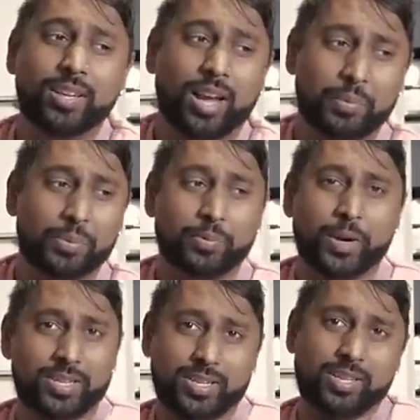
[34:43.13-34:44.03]
I was
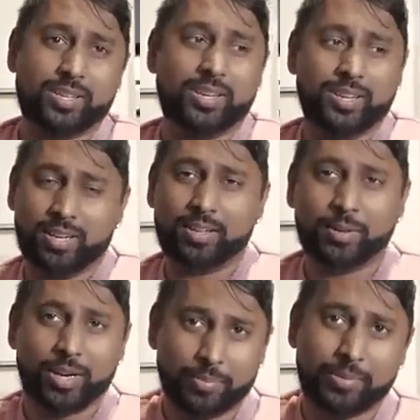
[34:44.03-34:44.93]
watching
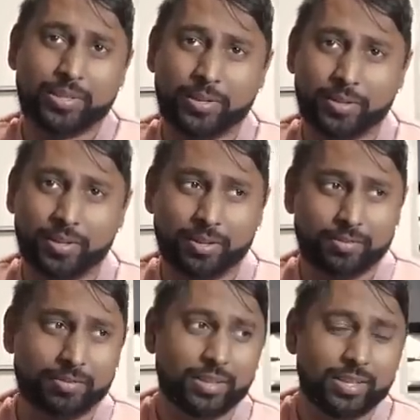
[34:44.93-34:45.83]
another episode of
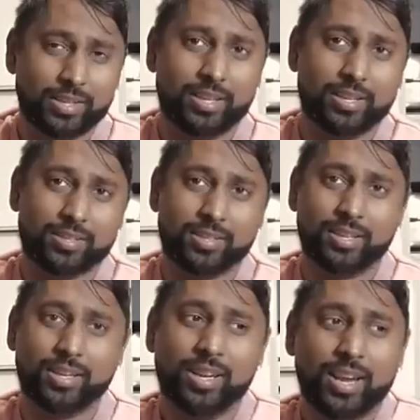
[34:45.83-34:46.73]
TLC,